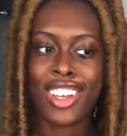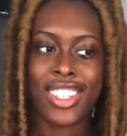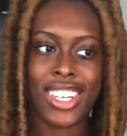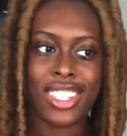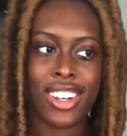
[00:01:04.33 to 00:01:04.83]
So
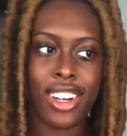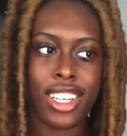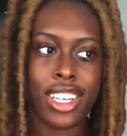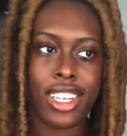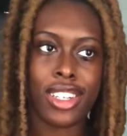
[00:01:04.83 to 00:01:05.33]
I
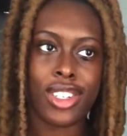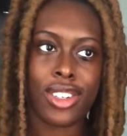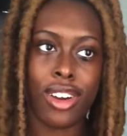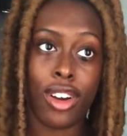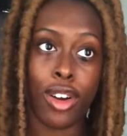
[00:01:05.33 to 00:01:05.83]
started
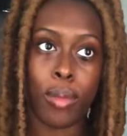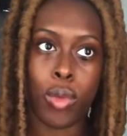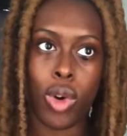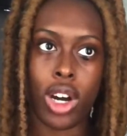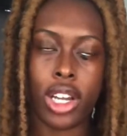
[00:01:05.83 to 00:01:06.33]
Herm
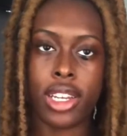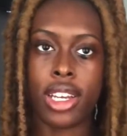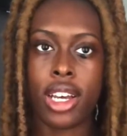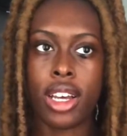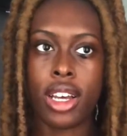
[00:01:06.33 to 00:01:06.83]
1
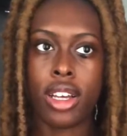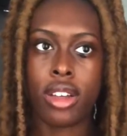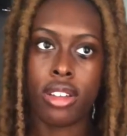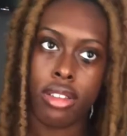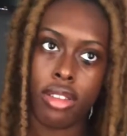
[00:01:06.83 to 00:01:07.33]

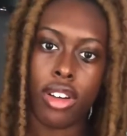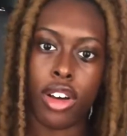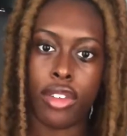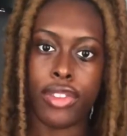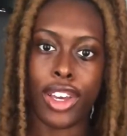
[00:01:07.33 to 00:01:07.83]

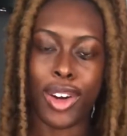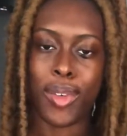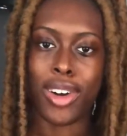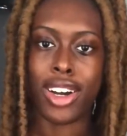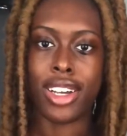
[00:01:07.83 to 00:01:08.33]
of year
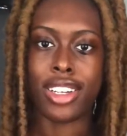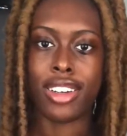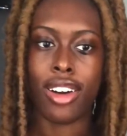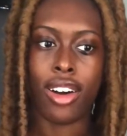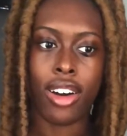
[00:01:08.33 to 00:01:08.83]
1
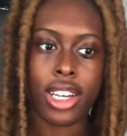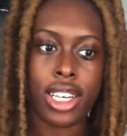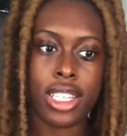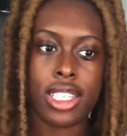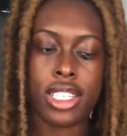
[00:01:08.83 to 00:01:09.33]

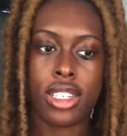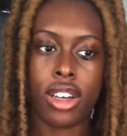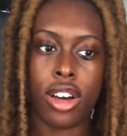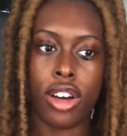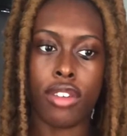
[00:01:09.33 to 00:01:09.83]
August
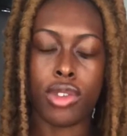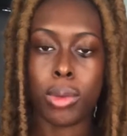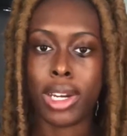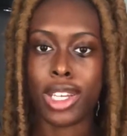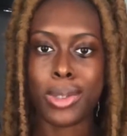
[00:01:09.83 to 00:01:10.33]
of
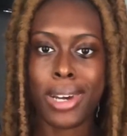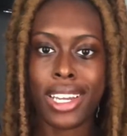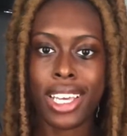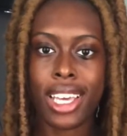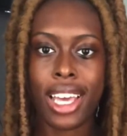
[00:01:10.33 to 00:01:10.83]

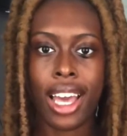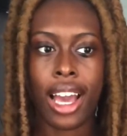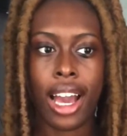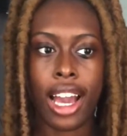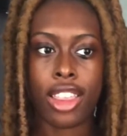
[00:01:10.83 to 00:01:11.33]
2020.
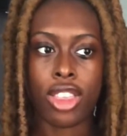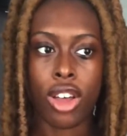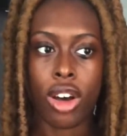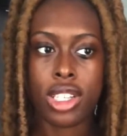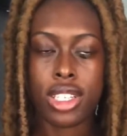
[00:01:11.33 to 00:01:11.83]
I
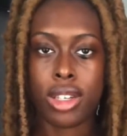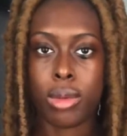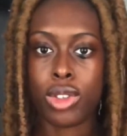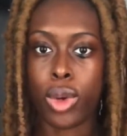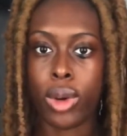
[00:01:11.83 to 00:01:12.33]
thought it
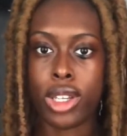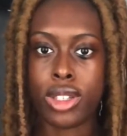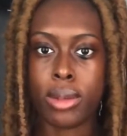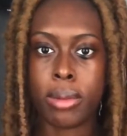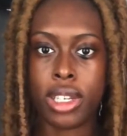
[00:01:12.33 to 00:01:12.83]
was going
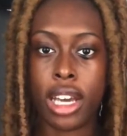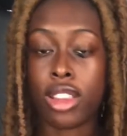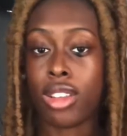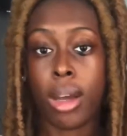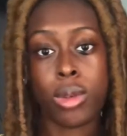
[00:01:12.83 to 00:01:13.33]
to be, I
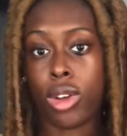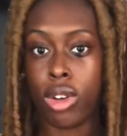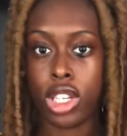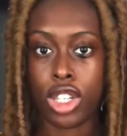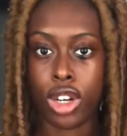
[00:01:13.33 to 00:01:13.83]
thought that was the
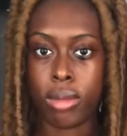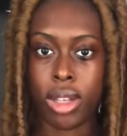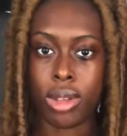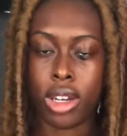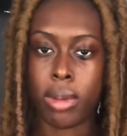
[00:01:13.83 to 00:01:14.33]
only term that
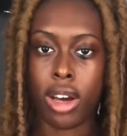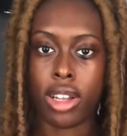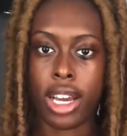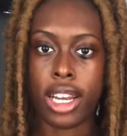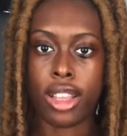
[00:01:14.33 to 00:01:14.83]
was going to be
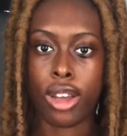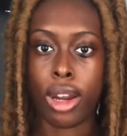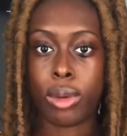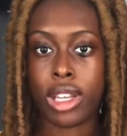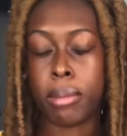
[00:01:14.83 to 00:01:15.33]
online. I thought I
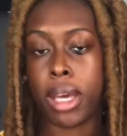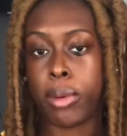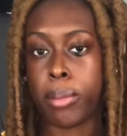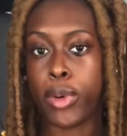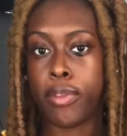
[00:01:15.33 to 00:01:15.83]
was going to be able
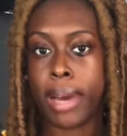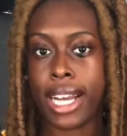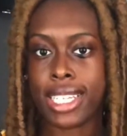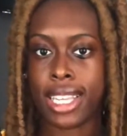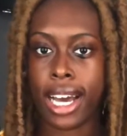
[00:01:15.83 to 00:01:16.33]
to move back
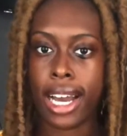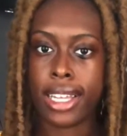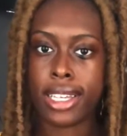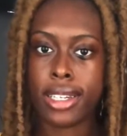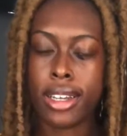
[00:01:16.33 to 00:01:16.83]
to the
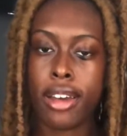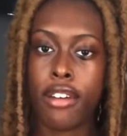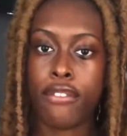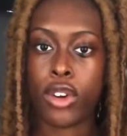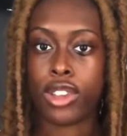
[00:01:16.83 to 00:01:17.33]
island
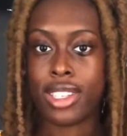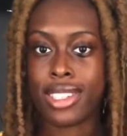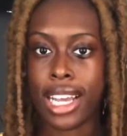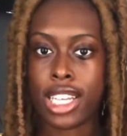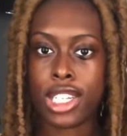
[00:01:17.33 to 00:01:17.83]
for the
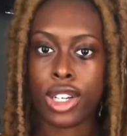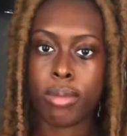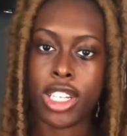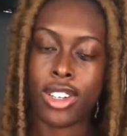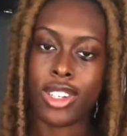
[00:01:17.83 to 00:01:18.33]
second term
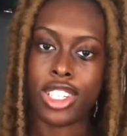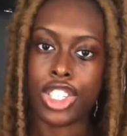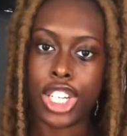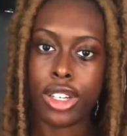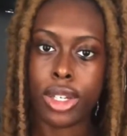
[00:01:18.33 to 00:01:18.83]
that starts in
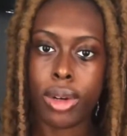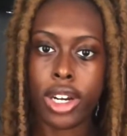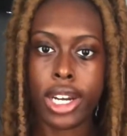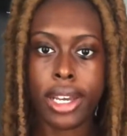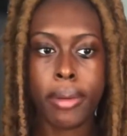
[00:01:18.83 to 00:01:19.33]

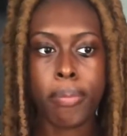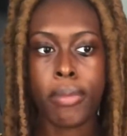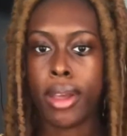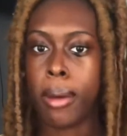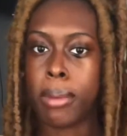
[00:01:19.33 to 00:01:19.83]
January.
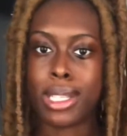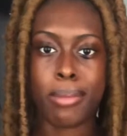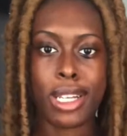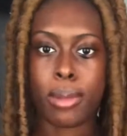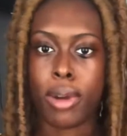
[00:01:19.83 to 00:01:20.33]
But to
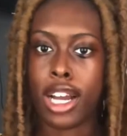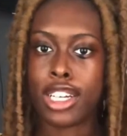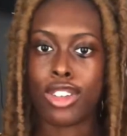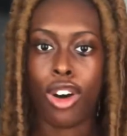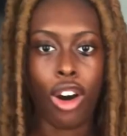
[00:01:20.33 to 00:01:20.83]
my
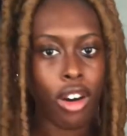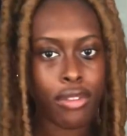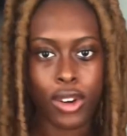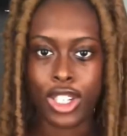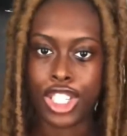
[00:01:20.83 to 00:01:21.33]
surprise, all
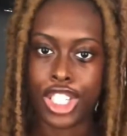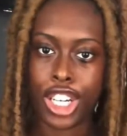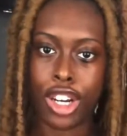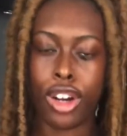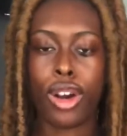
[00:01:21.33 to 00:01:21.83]
first
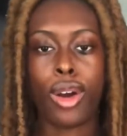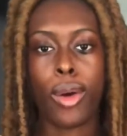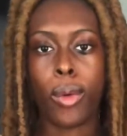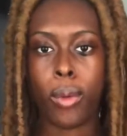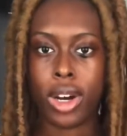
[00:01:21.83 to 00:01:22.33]
year
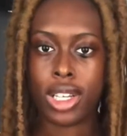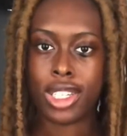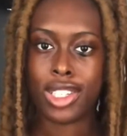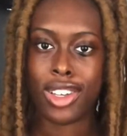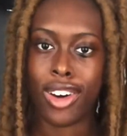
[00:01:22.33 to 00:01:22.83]

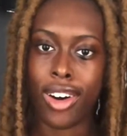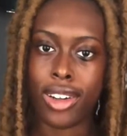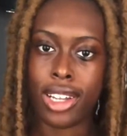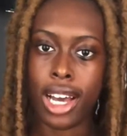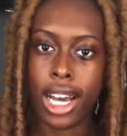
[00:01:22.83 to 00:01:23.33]
was
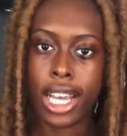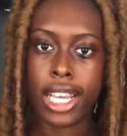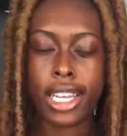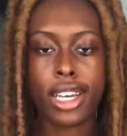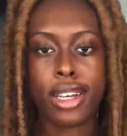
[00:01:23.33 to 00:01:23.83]

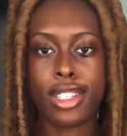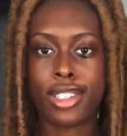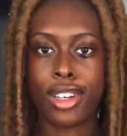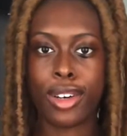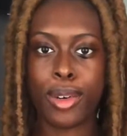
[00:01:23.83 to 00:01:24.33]
online.
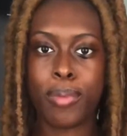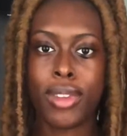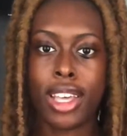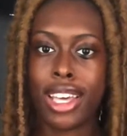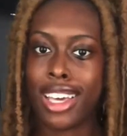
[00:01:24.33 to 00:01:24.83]
So
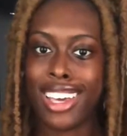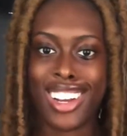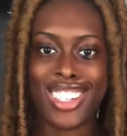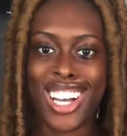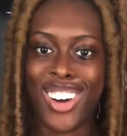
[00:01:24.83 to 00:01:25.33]

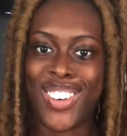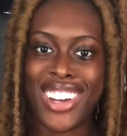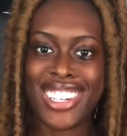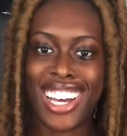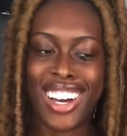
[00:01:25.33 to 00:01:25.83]
here's how it
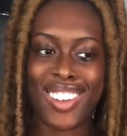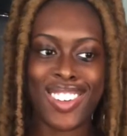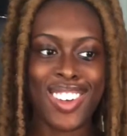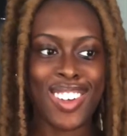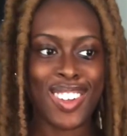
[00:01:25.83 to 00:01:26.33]
went down.
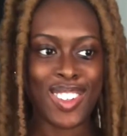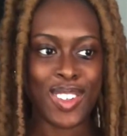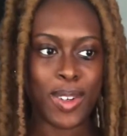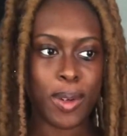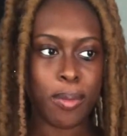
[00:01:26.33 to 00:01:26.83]

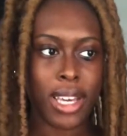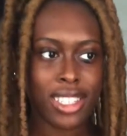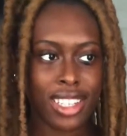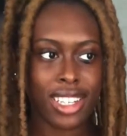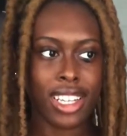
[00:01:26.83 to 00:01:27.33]
So
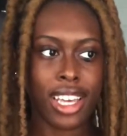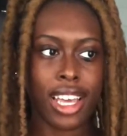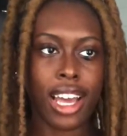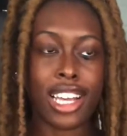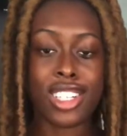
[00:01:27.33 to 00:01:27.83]
basically,
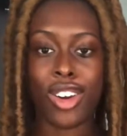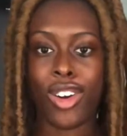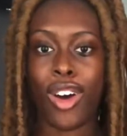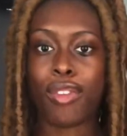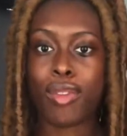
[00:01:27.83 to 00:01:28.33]
I started
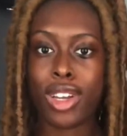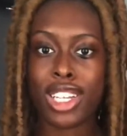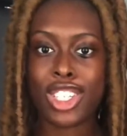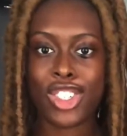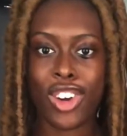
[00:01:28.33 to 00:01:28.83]
off really
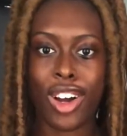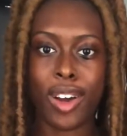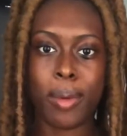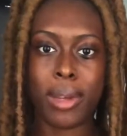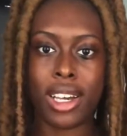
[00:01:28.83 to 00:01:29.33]

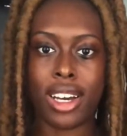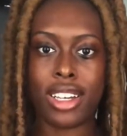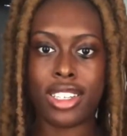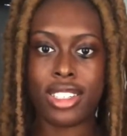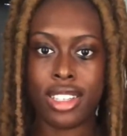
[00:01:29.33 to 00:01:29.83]
strong
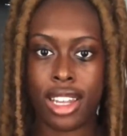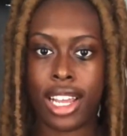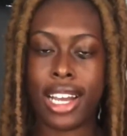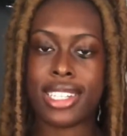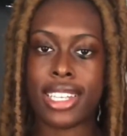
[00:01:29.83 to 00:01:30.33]
because, like
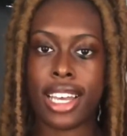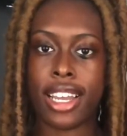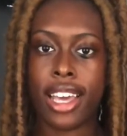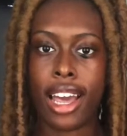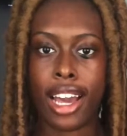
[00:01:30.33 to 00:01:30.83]
I said,
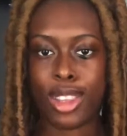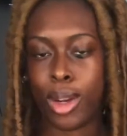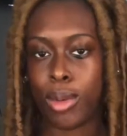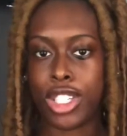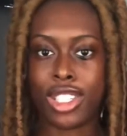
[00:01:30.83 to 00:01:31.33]
I thought it
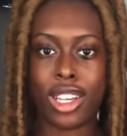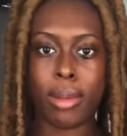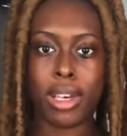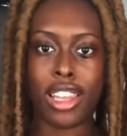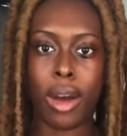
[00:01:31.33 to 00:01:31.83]
was just going to
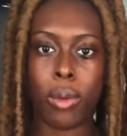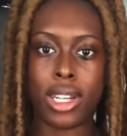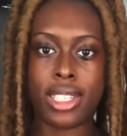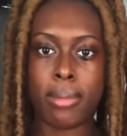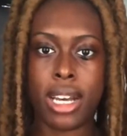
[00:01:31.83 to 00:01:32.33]
be that one
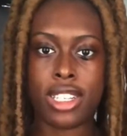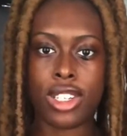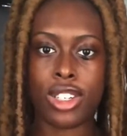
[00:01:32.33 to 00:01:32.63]
semester.